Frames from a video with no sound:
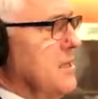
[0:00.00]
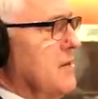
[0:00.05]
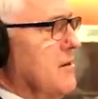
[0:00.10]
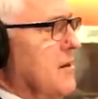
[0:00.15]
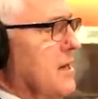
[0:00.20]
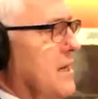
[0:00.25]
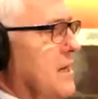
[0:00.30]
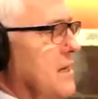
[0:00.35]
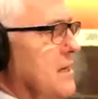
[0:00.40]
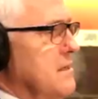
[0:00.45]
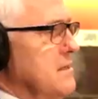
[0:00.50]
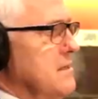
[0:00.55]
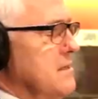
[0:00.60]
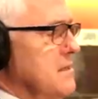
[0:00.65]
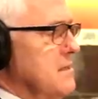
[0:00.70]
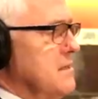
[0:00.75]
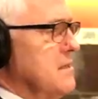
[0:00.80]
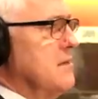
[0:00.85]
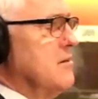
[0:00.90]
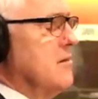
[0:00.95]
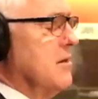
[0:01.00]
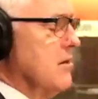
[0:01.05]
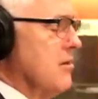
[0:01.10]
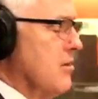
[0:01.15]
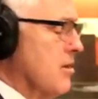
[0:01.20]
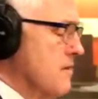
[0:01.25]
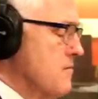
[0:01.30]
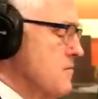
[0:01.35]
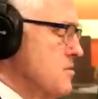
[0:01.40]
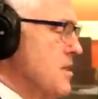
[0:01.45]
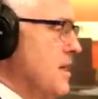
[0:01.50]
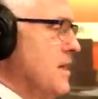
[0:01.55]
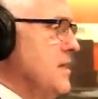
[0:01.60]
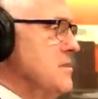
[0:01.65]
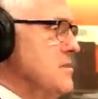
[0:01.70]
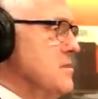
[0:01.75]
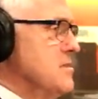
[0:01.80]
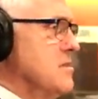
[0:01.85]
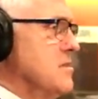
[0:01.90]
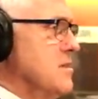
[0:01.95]
are a lot of
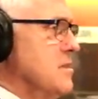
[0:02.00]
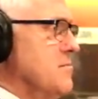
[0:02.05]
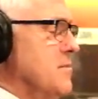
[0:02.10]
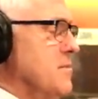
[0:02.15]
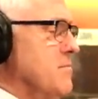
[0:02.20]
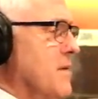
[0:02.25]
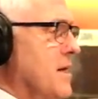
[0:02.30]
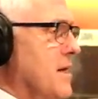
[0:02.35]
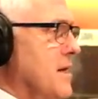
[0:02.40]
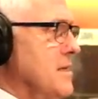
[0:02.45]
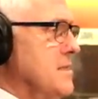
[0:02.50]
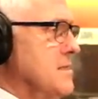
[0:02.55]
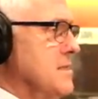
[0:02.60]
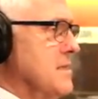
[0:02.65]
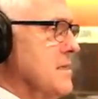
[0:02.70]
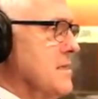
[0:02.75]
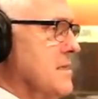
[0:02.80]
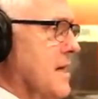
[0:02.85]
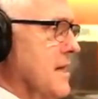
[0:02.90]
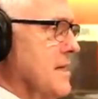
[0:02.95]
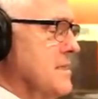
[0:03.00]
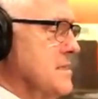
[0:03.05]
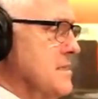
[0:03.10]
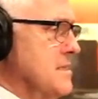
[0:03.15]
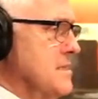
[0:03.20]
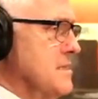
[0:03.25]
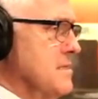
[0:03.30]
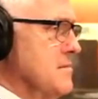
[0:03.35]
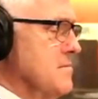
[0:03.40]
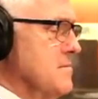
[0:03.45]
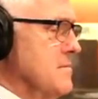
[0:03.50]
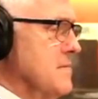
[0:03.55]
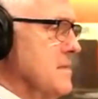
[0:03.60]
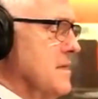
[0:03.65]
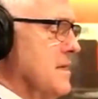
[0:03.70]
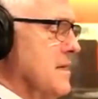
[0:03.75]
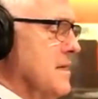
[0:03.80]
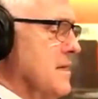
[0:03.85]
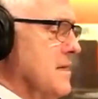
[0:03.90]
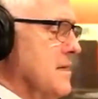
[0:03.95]
changes that can be made to the tax system,
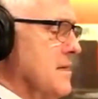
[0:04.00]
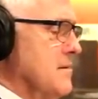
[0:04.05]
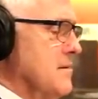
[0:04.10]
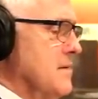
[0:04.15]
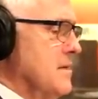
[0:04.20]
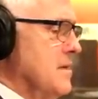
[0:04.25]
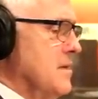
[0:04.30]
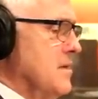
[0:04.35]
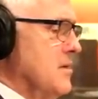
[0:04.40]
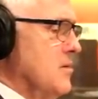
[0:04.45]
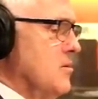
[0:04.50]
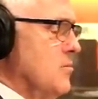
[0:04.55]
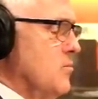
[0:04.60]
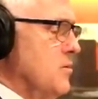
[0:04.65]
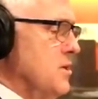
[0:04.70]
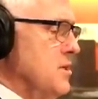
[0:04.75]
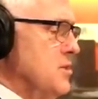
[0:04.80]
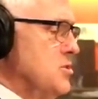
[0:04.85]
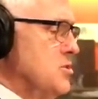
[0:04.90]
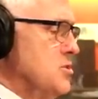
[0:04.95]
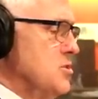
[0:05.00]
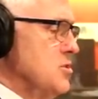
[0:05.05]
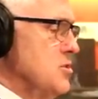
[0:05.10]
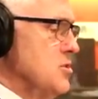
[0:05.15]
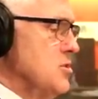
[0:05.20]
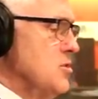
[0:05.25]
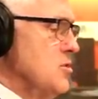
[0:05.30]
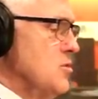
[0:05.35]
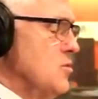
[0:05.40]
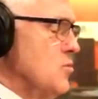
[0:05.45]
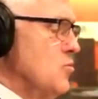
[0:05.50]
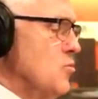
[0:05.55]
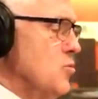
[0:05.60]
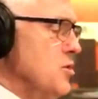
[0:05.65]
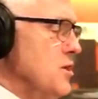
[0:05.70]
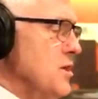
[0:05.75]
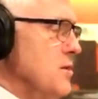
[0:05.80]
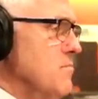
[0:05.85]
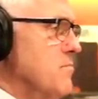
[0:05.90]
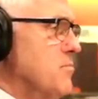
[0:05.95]
which
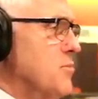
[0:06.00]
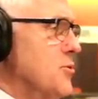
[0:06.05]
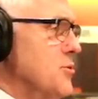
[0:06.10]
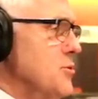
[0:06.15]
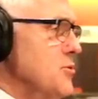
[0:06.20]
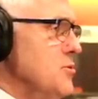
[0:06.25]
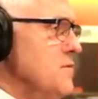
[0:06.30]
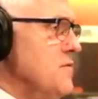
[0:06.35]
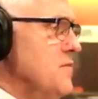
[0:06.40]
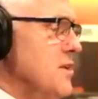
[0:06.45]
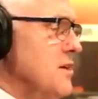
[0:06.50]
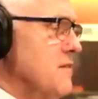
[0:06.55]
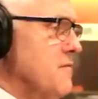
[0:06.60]
would improve the